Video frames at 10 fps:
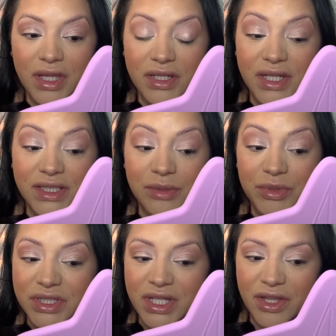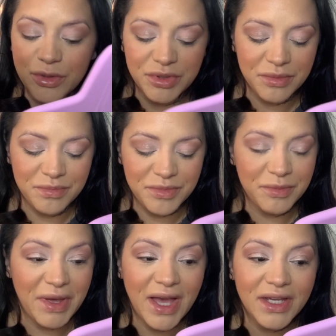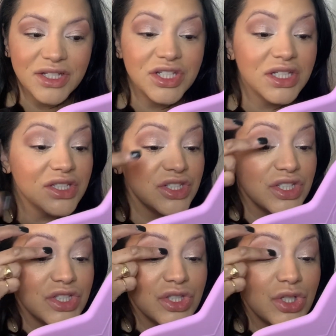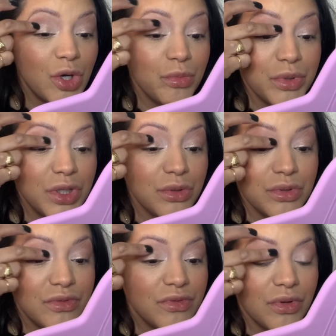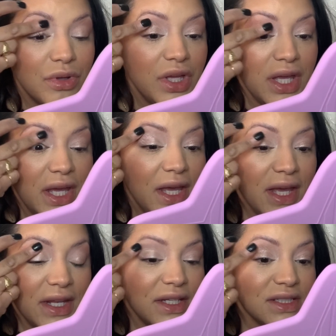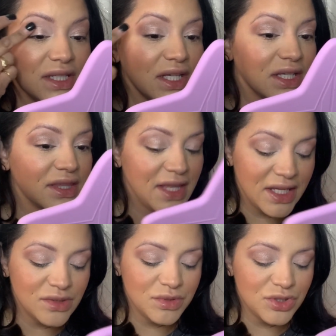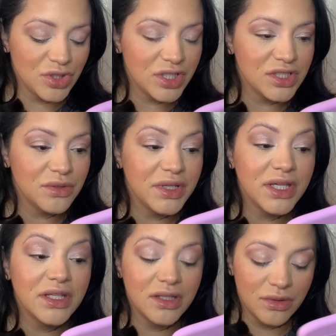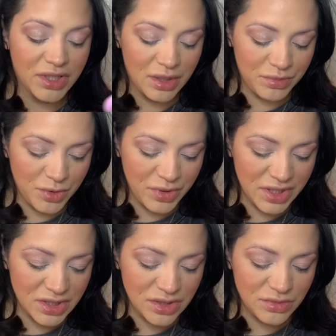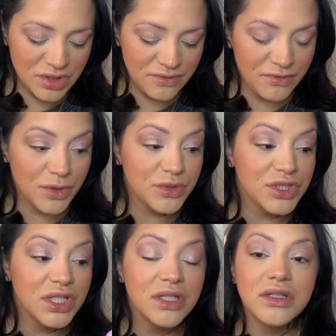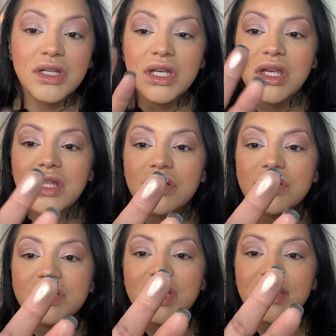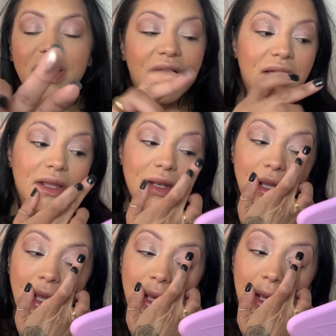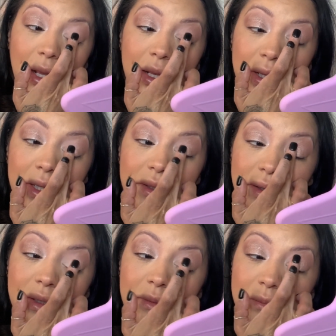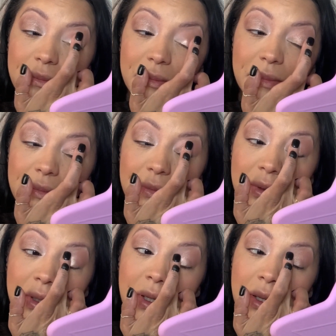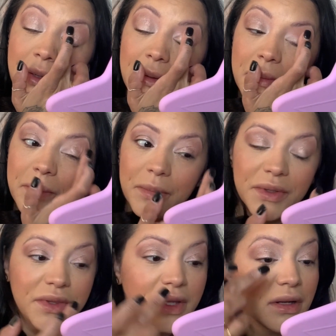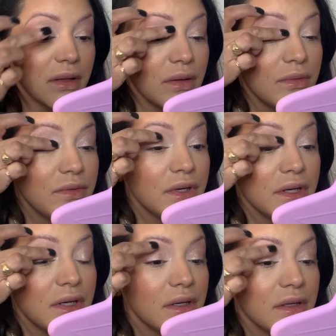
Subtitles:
nicely put together, but the packaging is just so beautiful. And it's like, that's what draws you in. Okay, I'm going into Devotion. Looks like that. Just kind of put that all over.